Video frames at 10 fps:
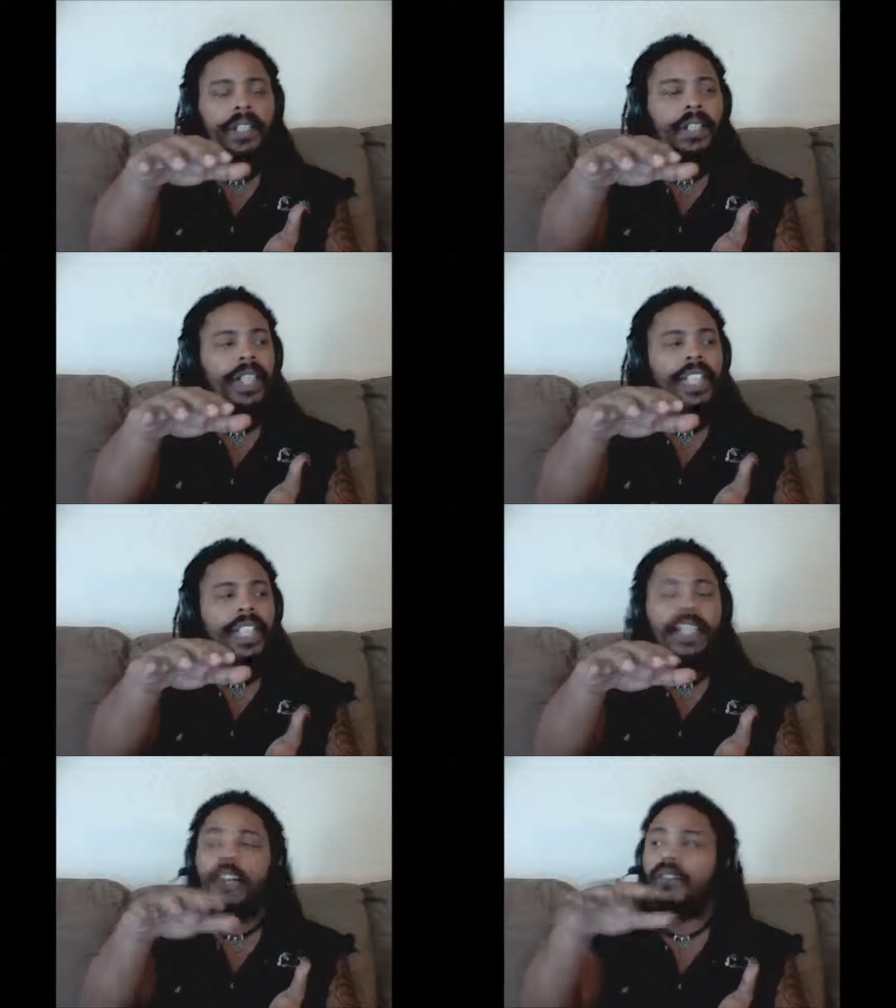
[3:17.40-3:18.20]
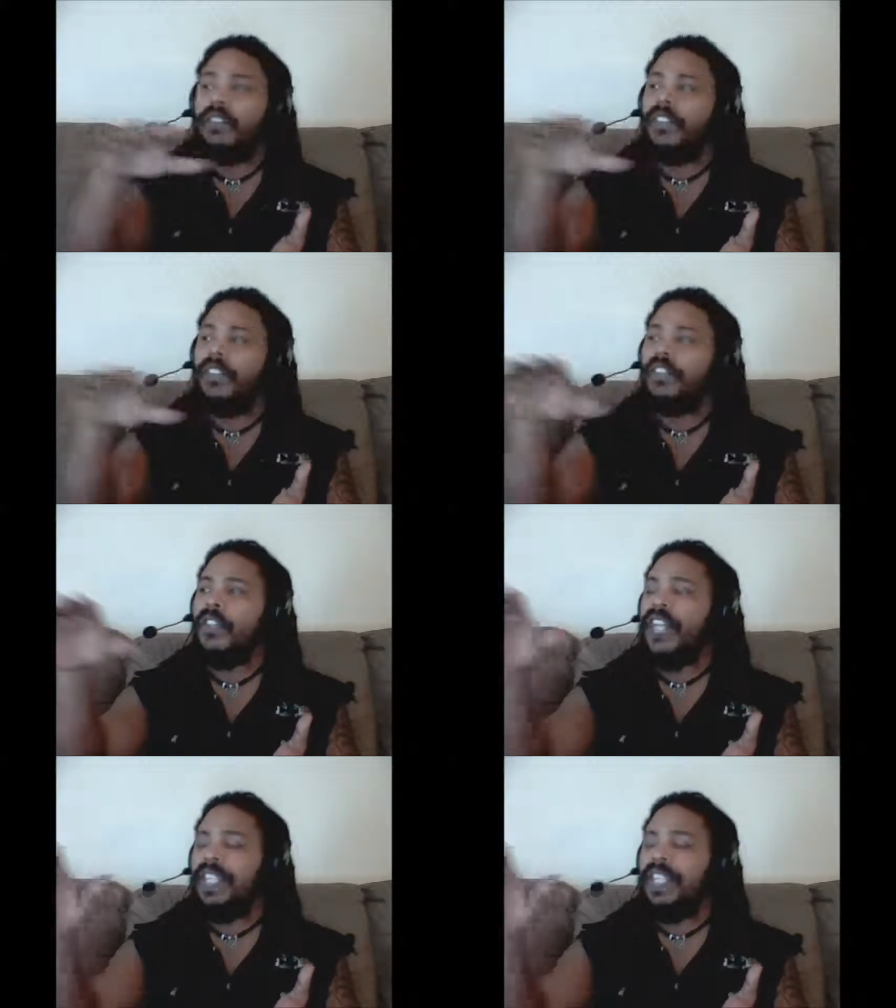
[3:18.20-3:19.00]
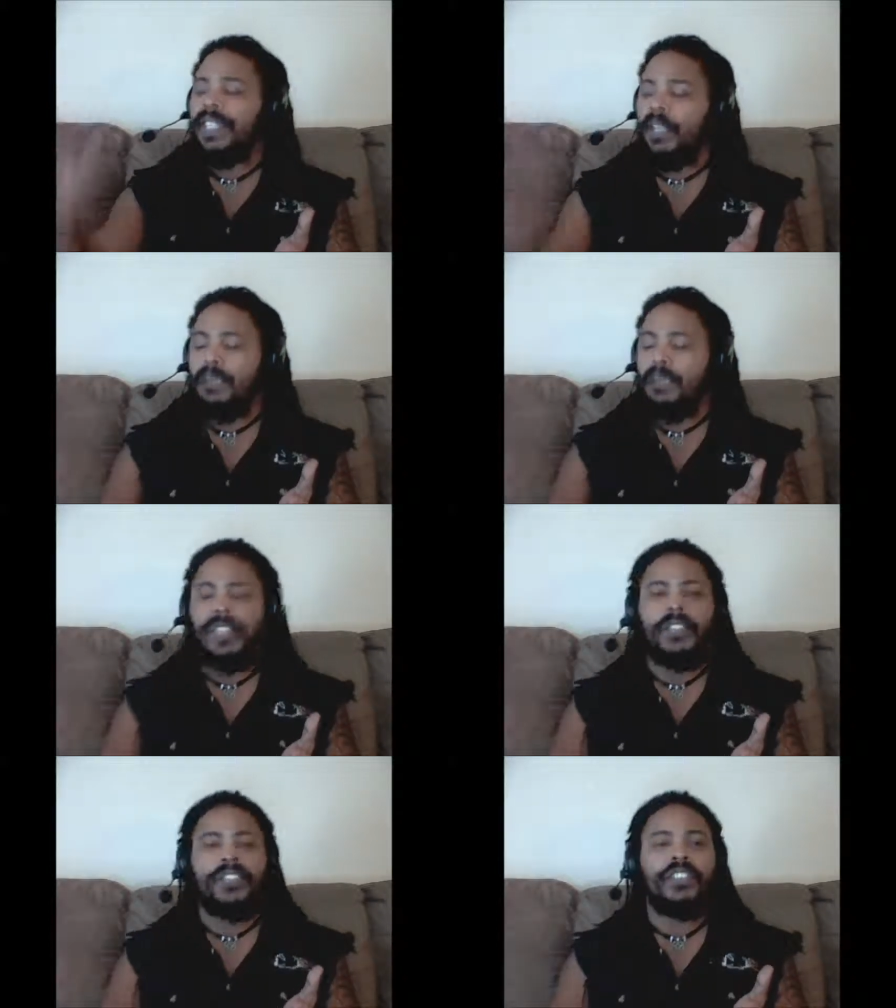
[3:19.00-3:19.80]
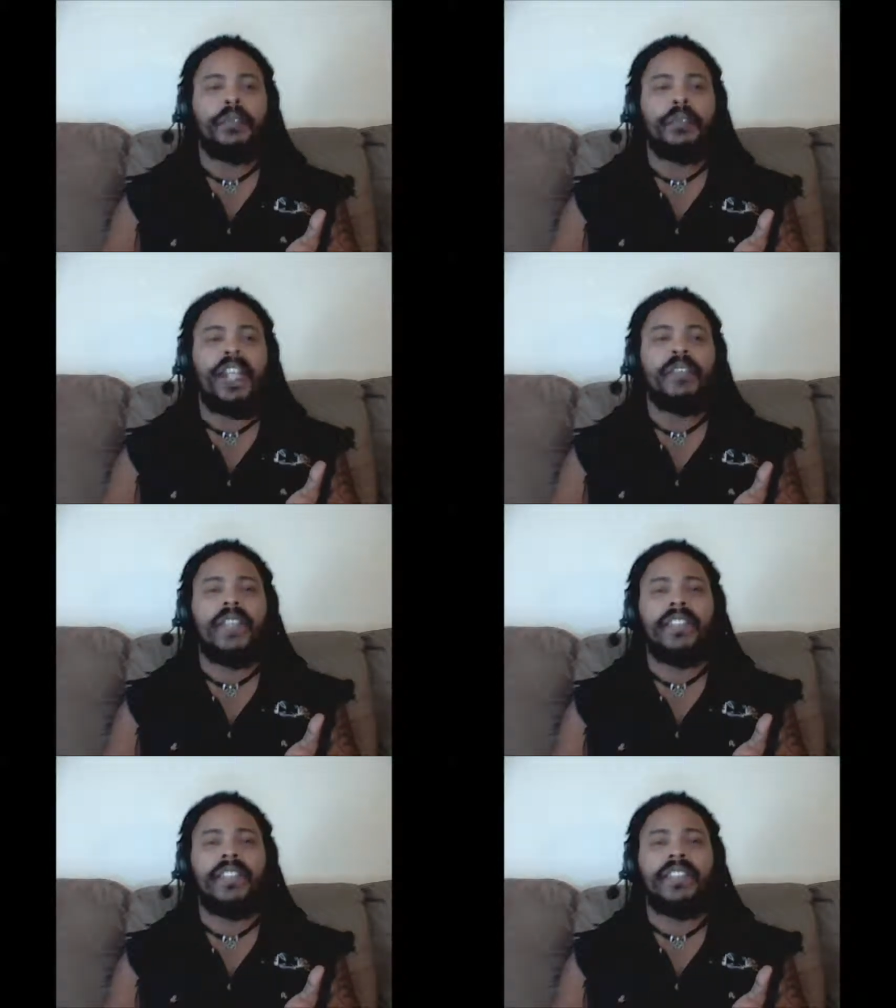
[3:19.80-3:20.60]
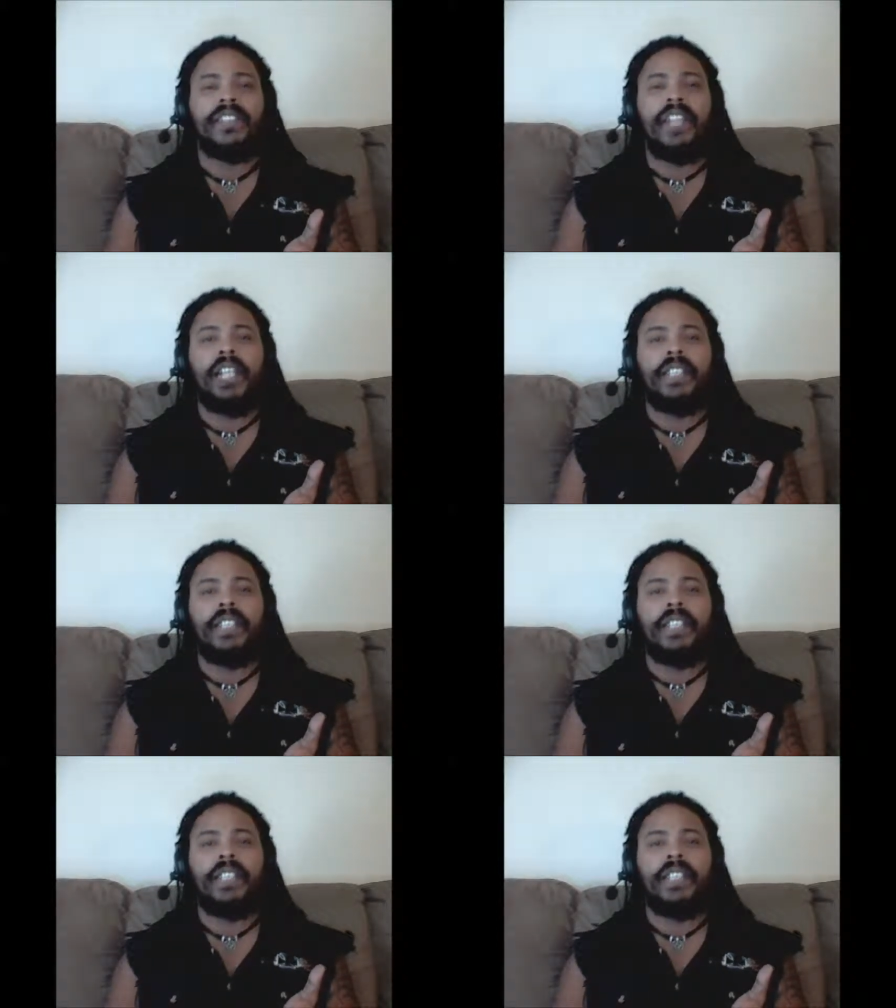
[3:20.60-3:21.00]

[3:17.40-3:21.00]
enough so that it appears to manifest as solid.